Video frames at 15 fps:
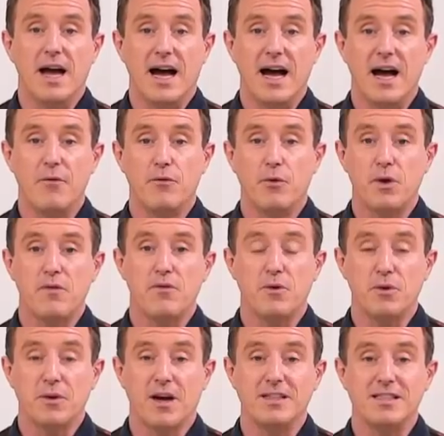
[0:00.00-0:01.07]
Uh,
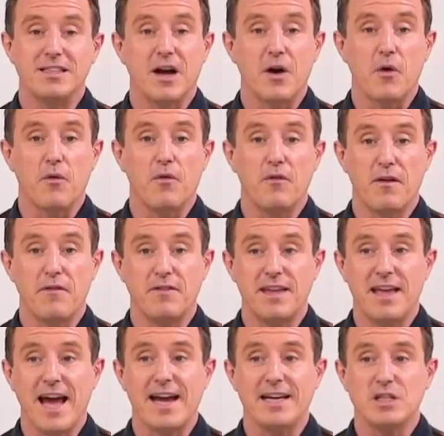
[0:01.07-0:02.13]
forty-four ninety-nine or
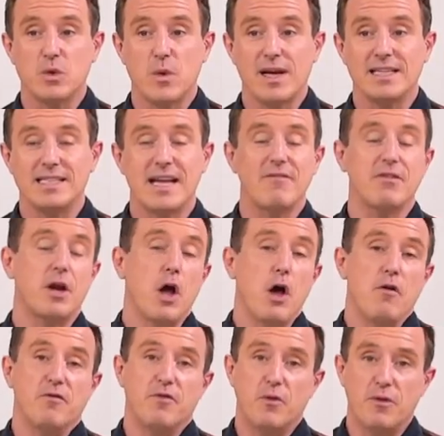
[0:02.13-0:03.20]
fifty-eight twenty-seven
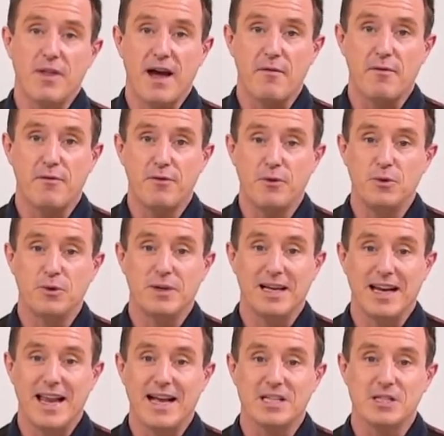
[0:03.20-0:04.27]
for that full
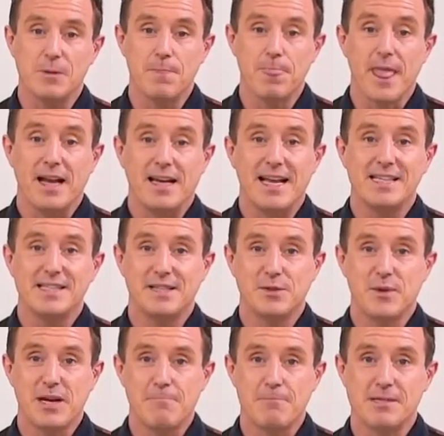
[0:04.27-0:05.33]
collection, less your
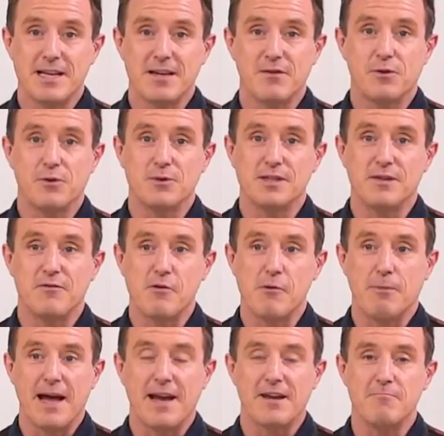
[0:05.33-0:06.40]
twenty percent. Of course, if you're a
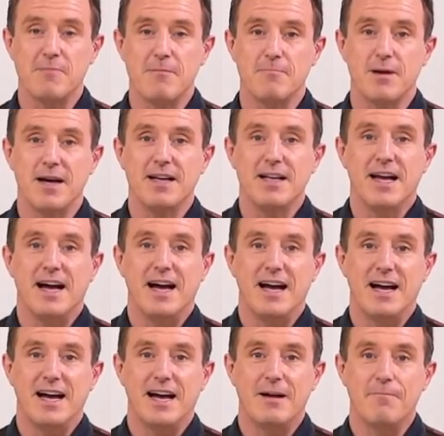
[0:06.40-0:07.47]
platinum member,
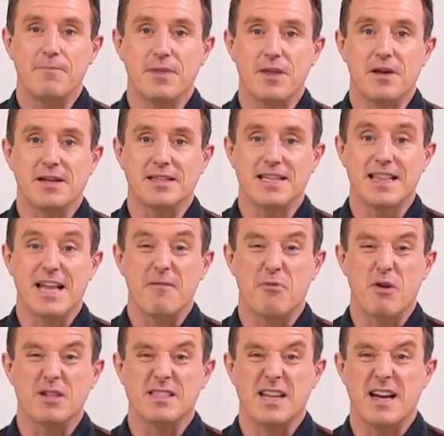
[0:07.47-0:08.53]
um, you can take that
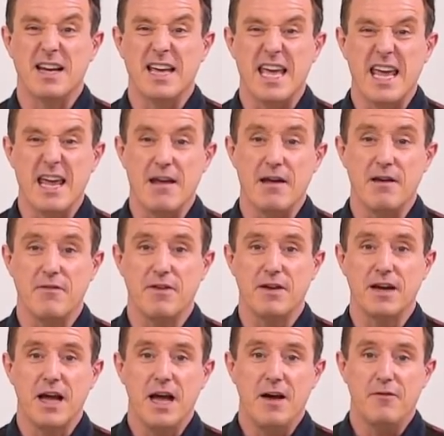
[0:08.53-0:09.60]
price down
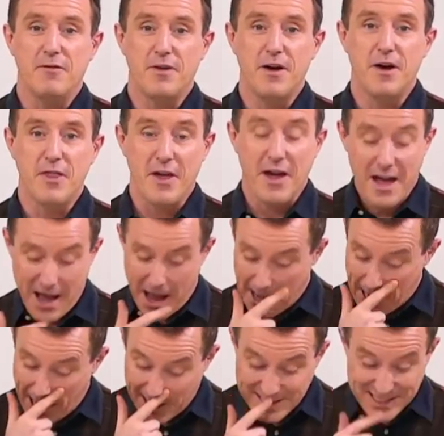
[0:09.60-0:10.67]
even further. And
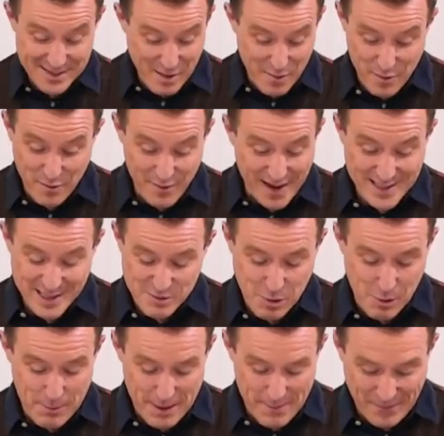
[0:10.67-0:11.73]
I just love the fact as
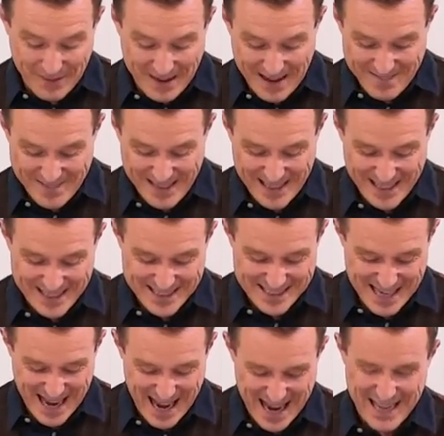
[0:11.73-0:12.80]
well, people coming in
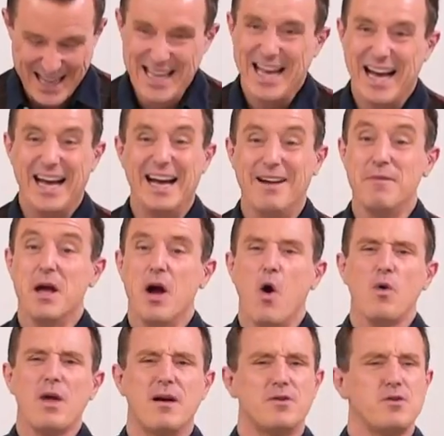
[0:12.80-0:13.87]
saying, um,
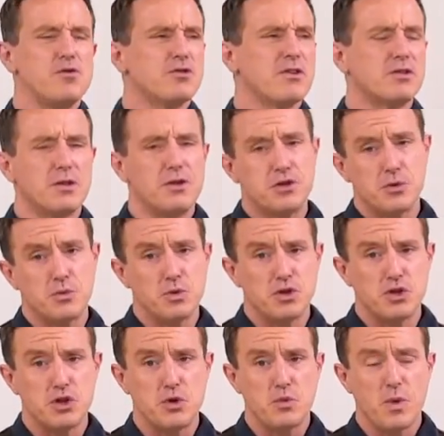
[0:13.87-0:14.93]
oh yeah, New Year's resolution was
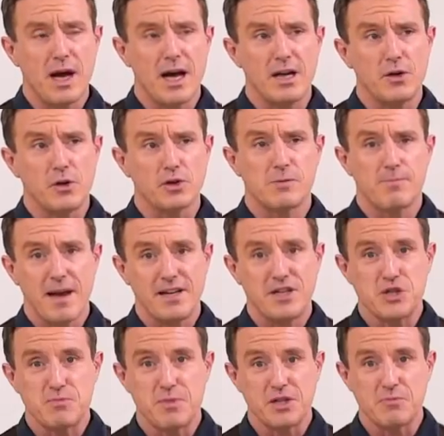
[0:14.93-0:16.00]
to uh, not spend
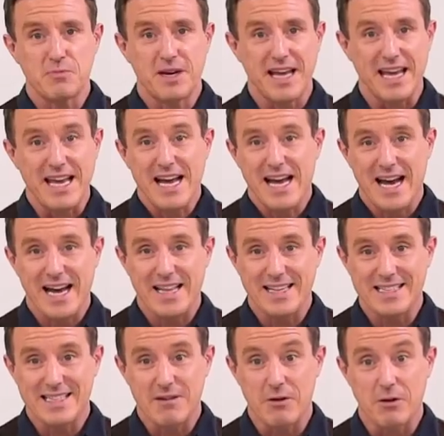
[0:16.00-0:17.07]
as much money uh,
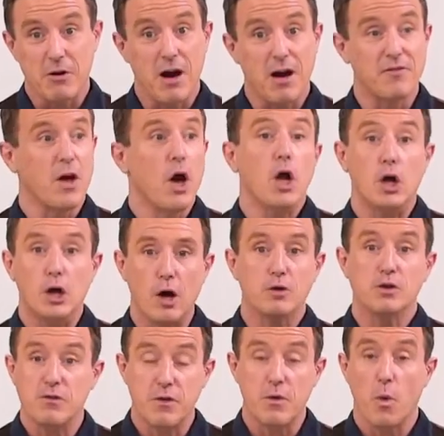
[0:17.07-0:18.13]
this year on craft.
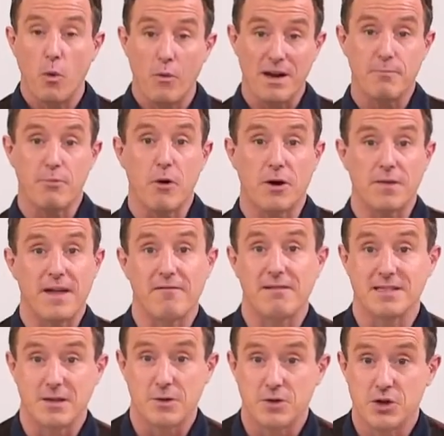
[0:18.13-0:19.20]
Loads of you already broken that
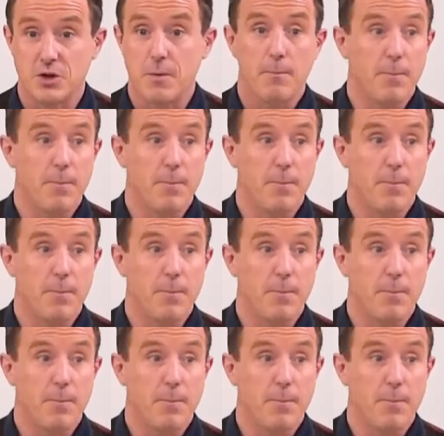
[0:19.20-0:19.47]
resolution.